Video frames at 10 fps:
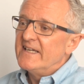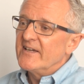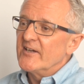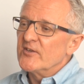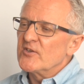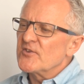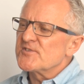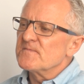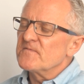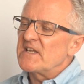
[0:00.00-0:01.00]
that
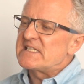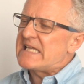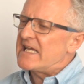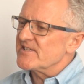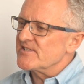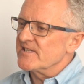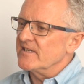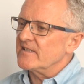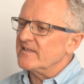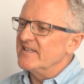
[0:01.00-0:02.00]
there's some
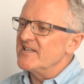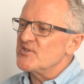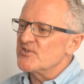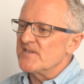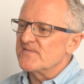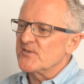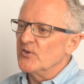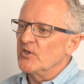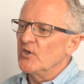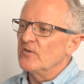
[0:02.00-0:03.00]
fantastic initiatives
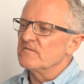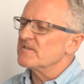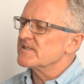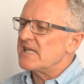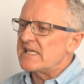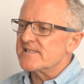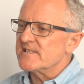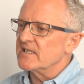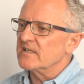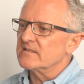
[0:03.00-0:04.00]
going on,
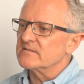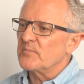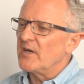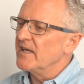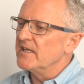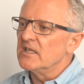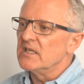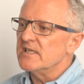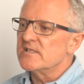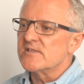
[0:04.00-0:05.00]
fantastic pioneer
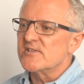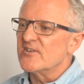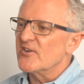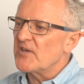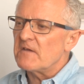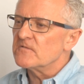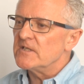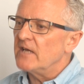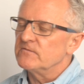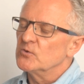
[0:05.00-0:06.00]
leaders at
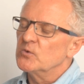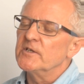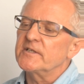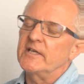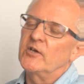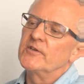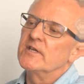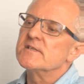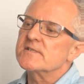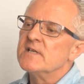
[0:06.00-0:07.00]
every level working on
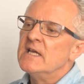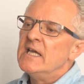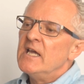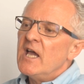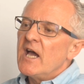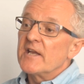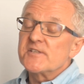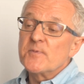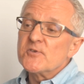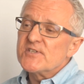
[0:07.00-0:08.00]
this. And
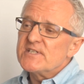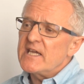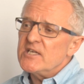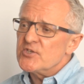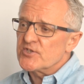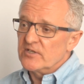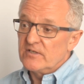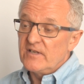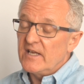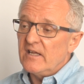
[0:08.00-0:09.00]
I suppose the danger
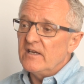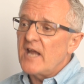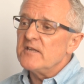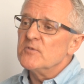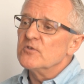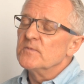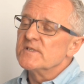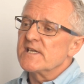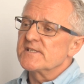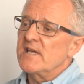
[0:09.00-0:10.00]
in any
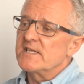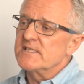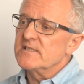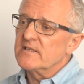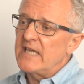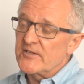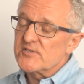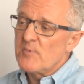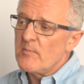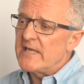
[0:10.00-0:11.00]
movement as it
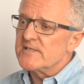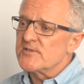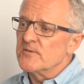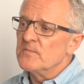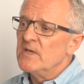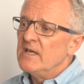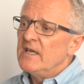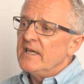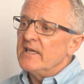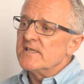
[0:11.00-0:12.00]
gathers momentum
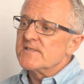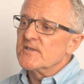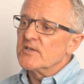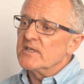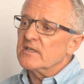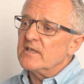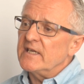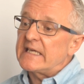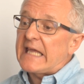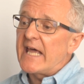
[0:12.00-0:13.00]
is that
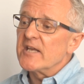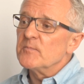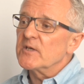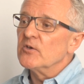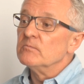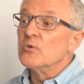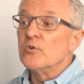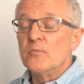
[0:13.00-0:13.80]
it can become more